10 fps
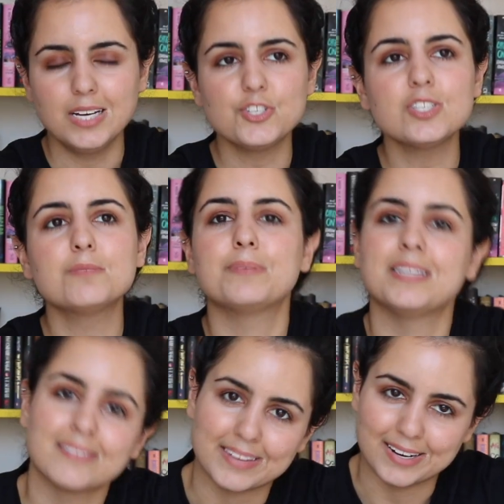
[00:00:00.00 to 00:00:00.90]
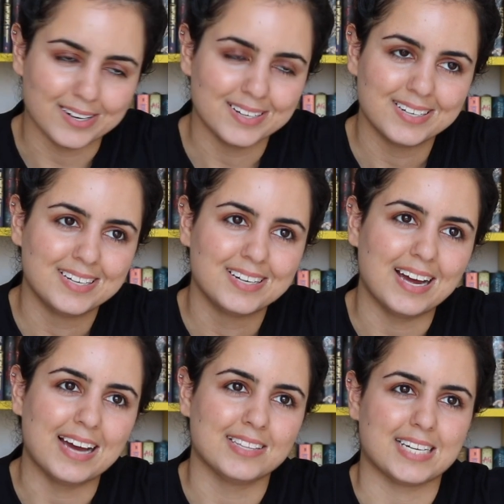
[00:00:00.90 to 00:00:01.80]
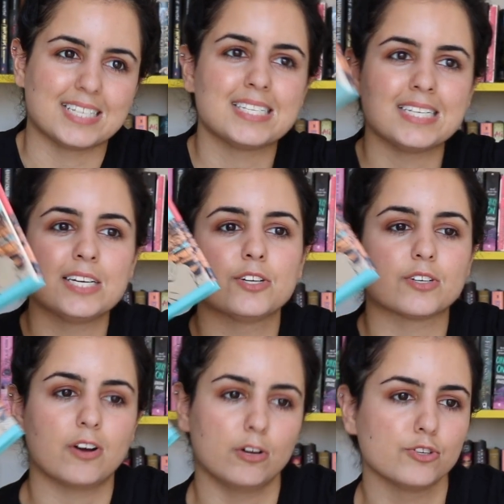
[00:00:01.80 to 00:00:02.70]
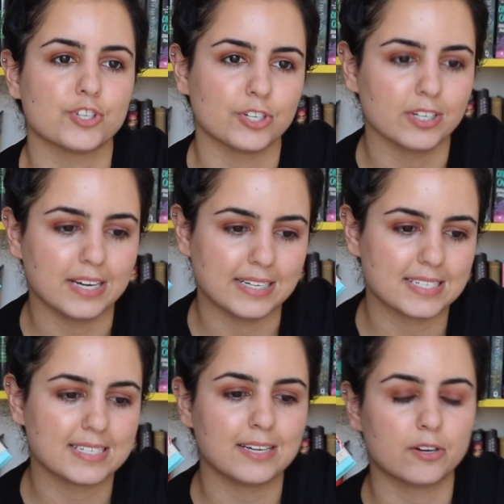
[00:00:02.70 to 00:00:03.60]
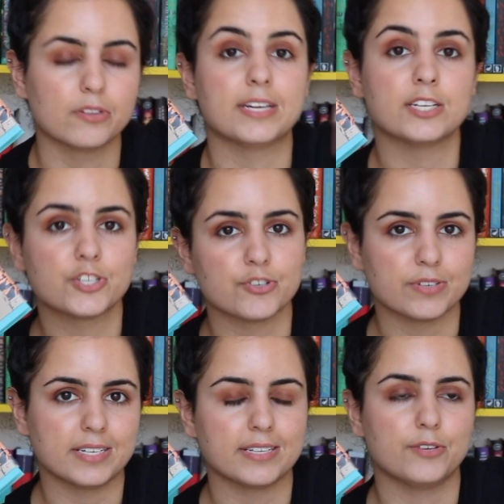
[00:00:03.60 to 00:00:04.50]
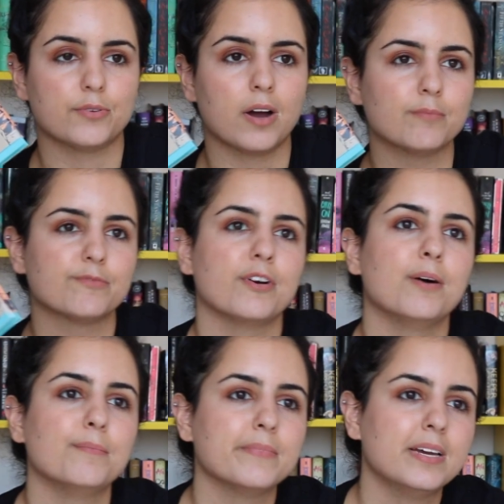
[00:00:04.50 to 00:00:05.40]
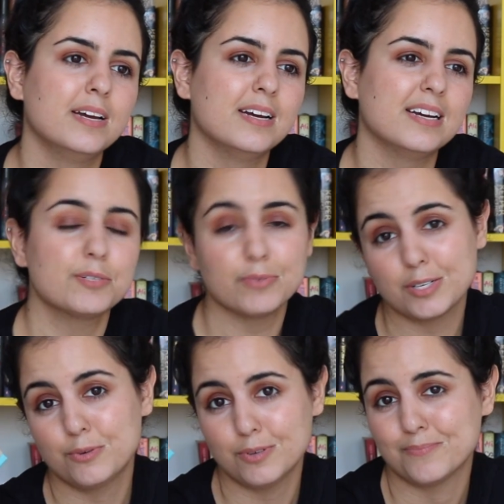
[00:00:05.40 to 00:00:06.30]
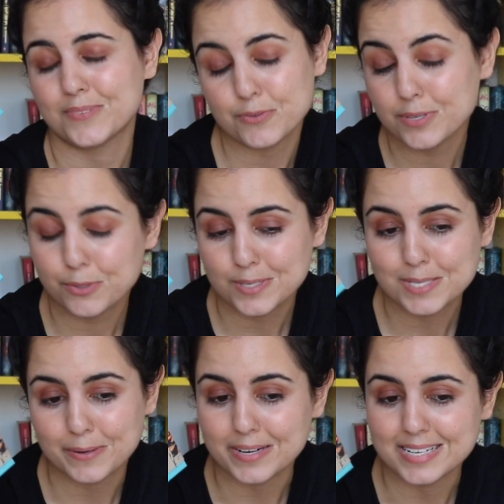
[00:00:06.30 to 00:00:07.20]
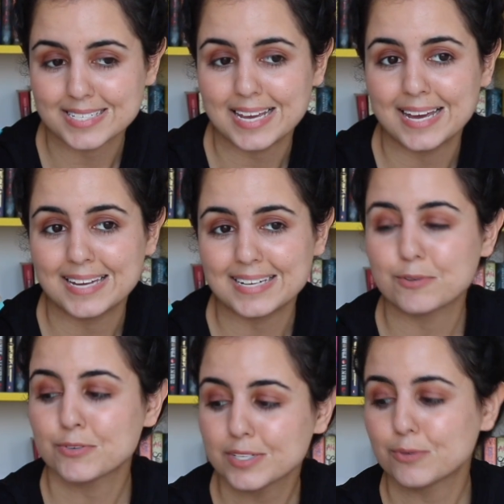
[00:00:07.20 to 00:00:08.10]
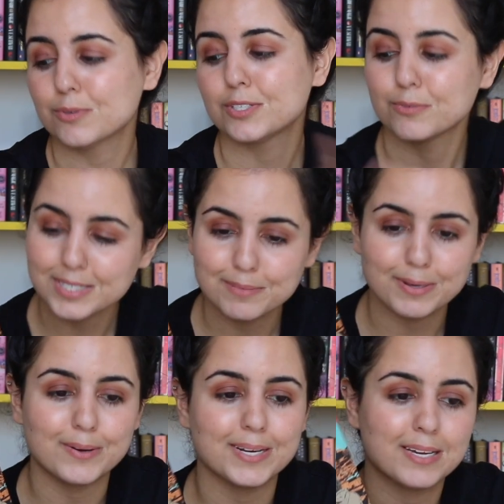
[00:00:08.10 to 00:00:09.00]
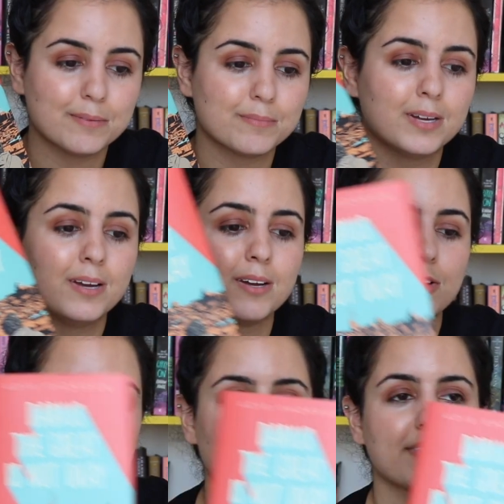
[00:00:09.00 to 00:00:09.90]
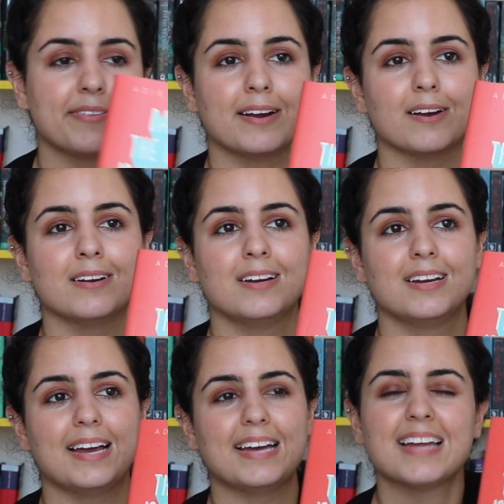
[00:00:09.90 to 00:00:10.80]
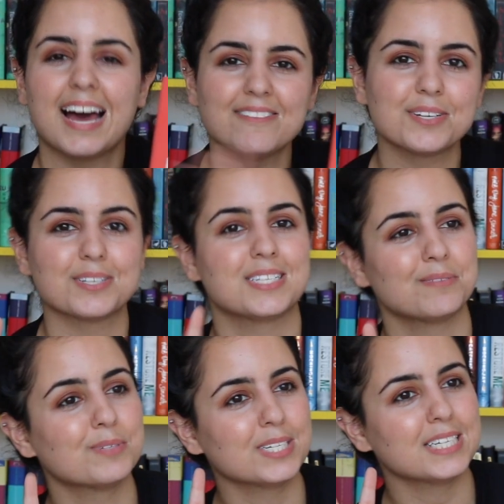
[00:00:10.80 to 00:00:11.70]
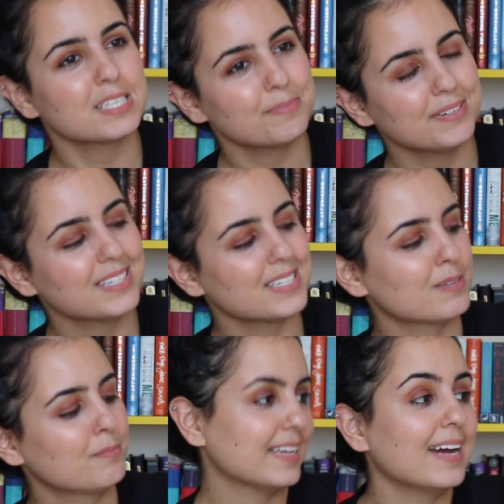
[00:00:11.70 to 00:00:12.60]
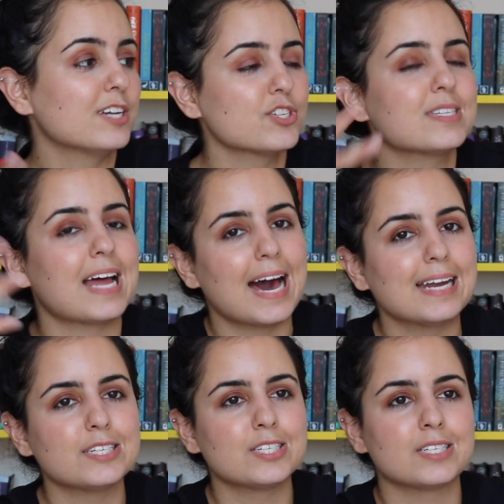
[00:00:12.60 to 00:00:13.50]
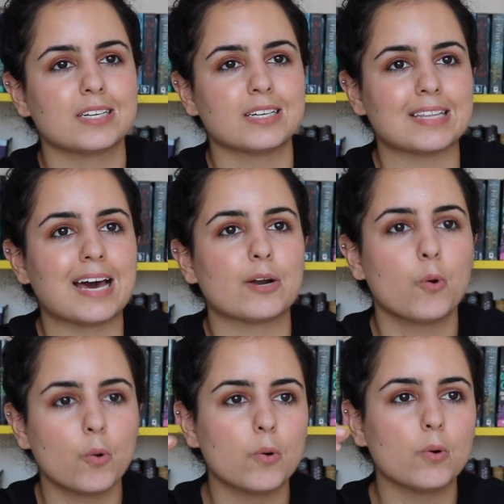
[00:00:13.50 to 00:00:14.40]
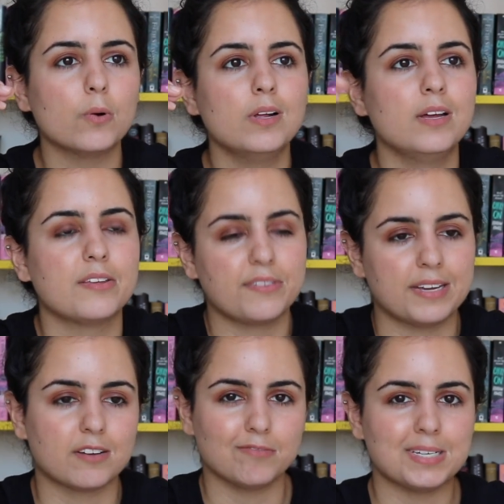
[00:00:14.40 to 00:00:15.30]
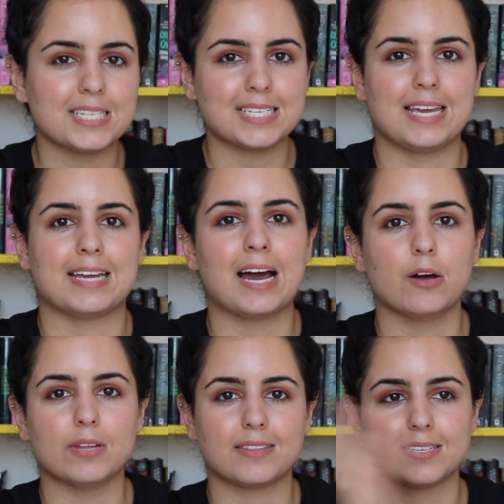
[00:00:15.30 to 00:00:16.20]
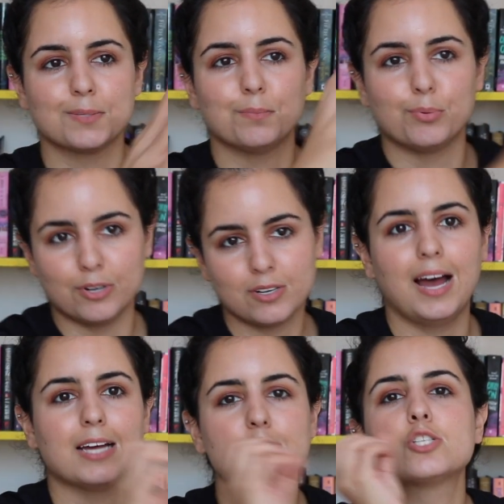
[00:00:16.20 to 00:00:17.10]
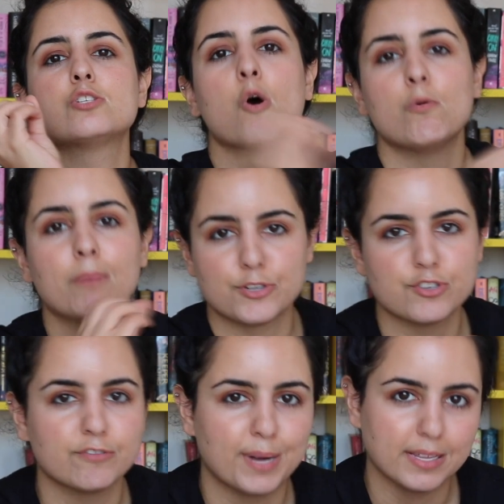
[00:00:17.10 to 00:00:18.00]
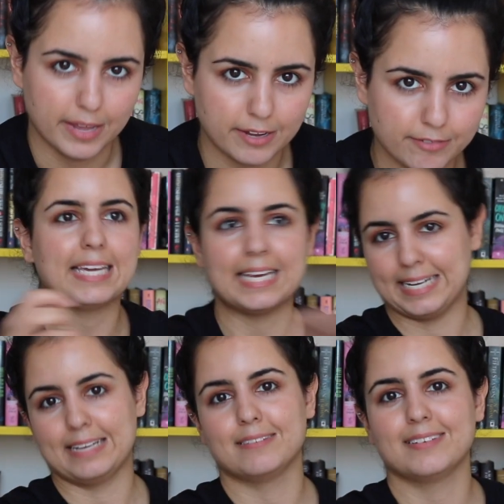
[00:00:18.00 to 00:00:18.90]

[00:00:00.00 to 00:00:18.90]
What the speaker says: Just being there and like seeing your culture and seeing all the history that you come from, it's really cool. It's a really cool experience, and it was really cool to read about him going there and having a similar experience. Yeah, it just added to that whole thing of me saying how like this book has so much of my life in it.